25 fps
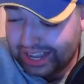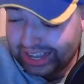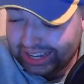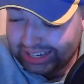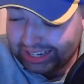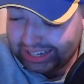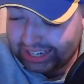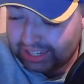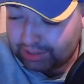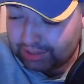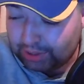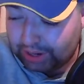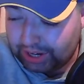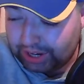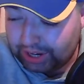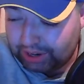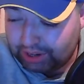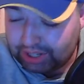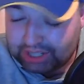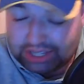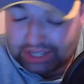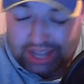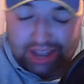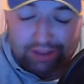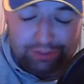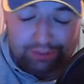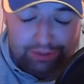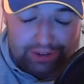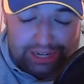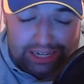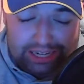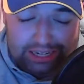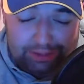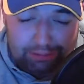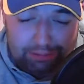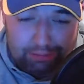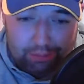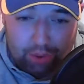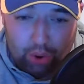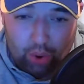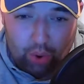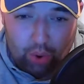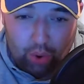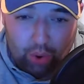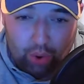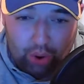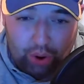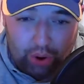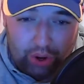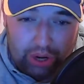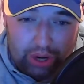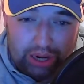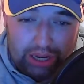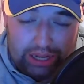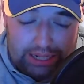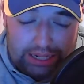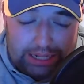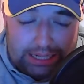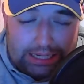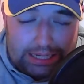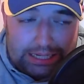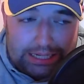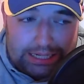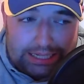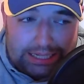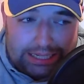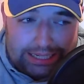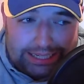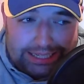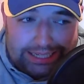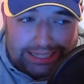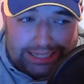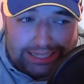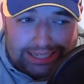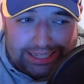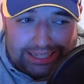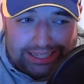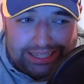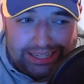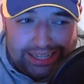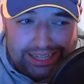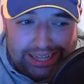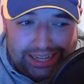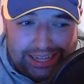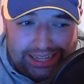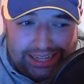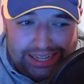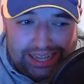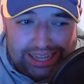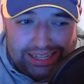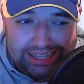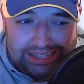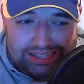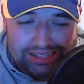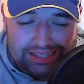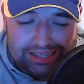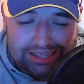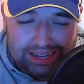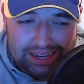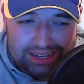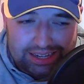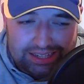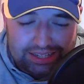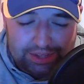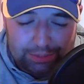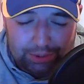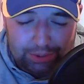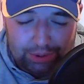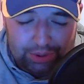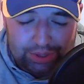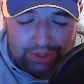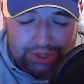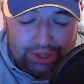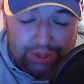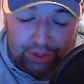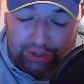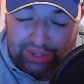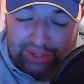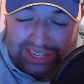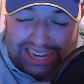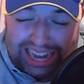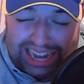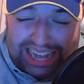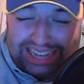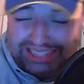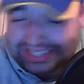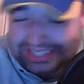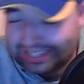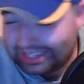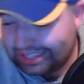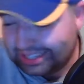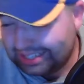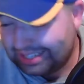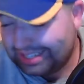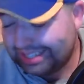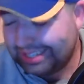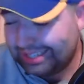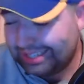this one here is definitely the more. It's I suppose you could class it as the